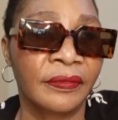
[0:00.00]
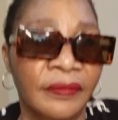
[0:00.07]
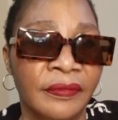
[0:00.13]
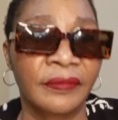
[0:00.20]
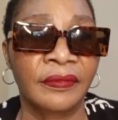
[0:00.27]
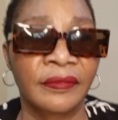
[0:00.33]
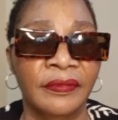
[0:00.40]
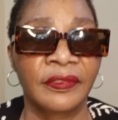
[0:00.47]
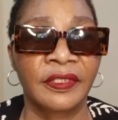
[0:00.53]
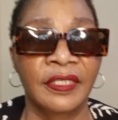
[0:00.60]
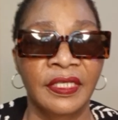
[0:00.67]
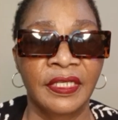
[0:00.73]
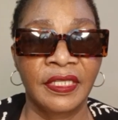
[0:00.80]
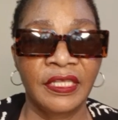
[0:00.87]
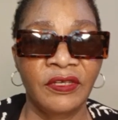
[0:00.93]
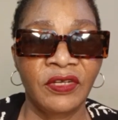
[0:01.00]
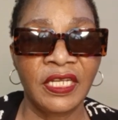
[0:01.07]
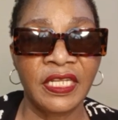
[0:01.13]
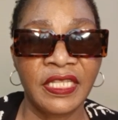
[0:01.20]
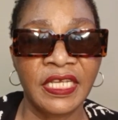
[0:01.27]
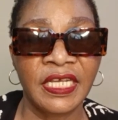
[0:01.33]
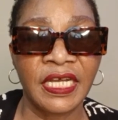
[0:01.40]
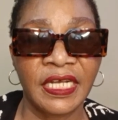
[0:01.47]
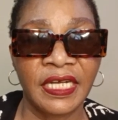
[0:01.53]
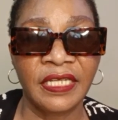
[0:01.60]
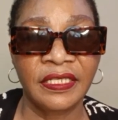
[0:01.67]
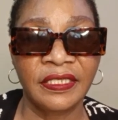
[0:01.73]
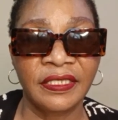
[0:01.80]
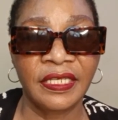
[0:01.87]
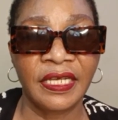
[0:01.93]
The only thing I can
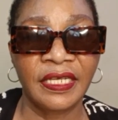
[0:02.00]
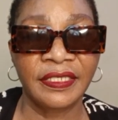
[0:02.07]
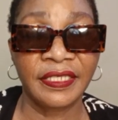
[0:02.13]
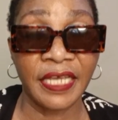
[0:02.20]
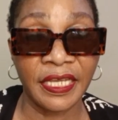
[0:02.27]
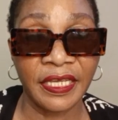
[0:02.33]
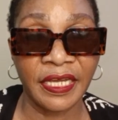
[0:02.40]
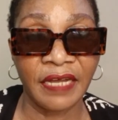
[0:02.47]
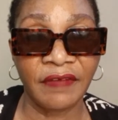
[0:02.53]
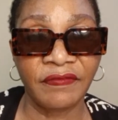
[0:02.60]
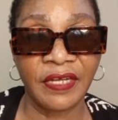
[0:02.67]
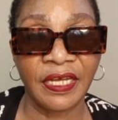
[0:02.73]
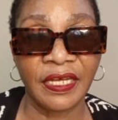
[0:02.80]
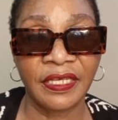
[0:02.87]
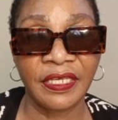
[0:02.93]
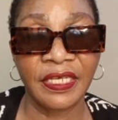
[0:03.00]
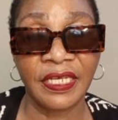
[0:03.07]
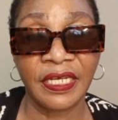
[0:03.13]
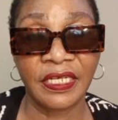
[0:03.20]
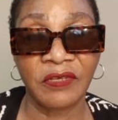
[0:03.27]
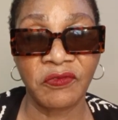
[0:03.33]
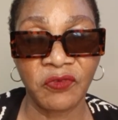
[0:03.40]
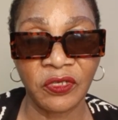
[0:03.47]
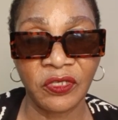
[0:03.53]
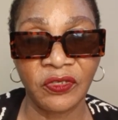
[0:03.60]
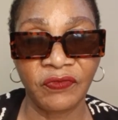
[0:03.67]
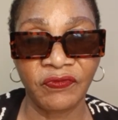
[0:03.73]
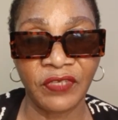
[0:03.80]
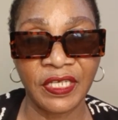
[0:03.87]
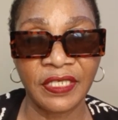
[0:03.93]
say after hearing what you've just
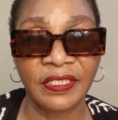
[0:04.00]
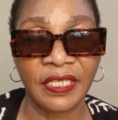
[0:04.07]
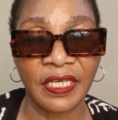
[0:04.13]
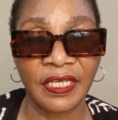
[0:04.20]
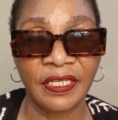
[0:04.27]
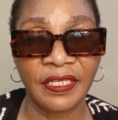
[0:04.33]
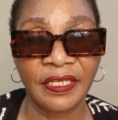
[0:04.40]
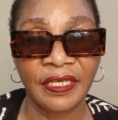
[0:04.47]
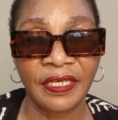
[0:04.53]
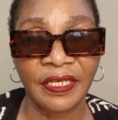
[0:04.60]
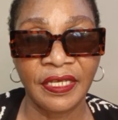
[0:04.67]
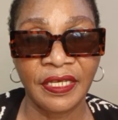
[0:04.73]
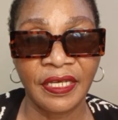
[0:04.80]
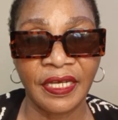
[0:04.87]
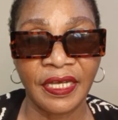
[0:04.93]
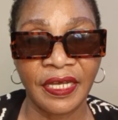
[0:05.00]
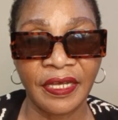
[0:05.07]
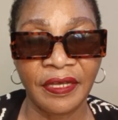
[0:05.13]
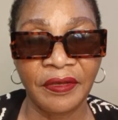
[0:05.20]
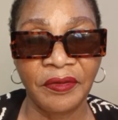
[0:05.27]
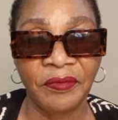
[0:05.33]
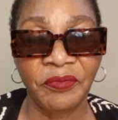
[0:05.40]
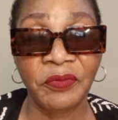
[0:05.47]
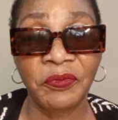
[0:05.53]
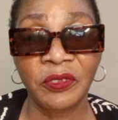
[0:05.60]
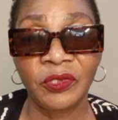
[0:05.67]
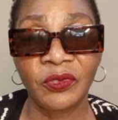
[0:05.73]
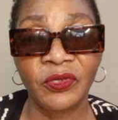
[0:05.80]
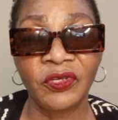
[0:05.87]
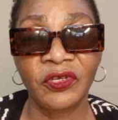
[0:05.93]
said, uh, people should not even
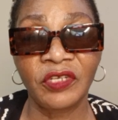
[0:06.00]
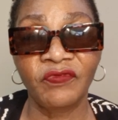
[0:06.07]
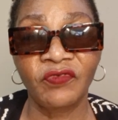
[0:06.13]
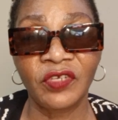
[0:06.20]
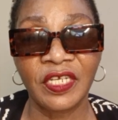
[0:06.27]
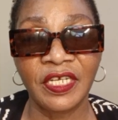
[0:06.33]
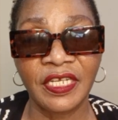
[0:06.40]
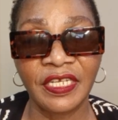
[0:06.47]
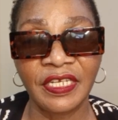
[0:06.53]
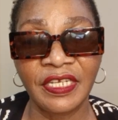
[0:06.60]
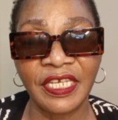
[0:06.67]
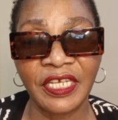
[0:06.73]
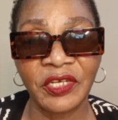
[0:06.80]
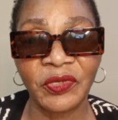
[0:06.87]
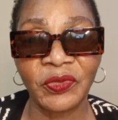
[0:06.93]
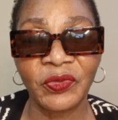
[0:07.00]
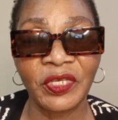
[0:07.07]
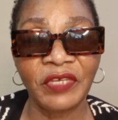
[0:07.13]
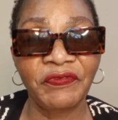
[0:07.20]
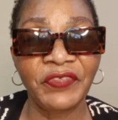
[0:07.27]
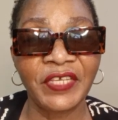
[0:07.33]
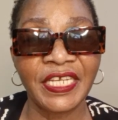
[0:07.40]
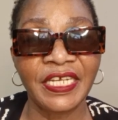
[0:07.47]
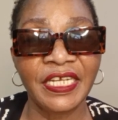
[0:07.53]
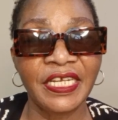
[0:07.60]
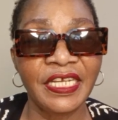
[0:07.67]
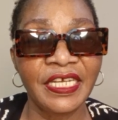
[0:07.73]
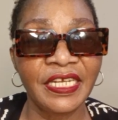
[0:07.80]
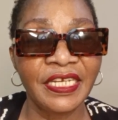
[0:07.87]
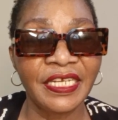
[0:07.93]
greet Gintu. If they greet
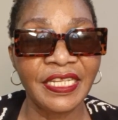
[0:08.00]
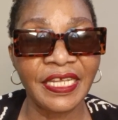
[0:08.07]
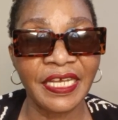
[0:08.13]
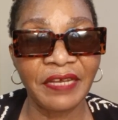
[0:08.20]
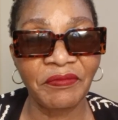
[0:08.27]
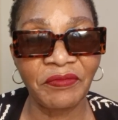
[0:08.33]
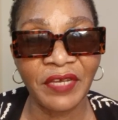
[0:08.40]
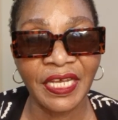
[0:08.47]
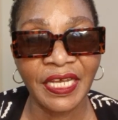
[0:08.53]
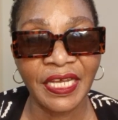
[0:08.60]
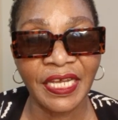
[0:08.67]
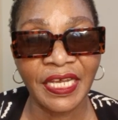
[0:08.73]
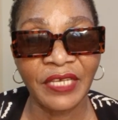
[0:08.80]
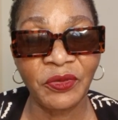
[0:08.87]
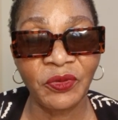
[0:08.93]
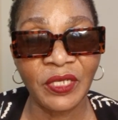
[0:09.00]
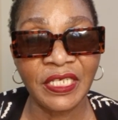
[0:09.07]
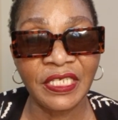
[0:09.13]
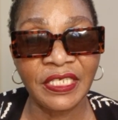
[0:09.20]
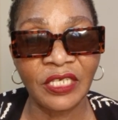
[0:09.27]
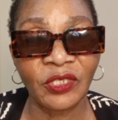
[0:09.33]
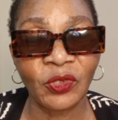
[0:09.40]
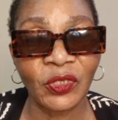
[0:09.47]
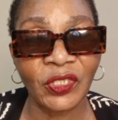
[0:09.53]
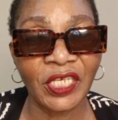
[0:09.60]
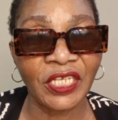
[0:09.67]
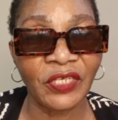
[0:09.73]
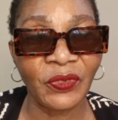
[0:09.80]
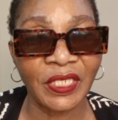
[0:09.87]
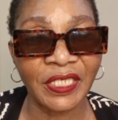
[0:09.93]
them, you will disassociate yourself
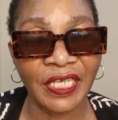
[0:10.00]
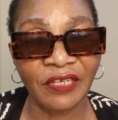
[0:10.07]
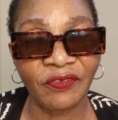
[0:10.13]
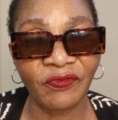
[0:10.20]
with them,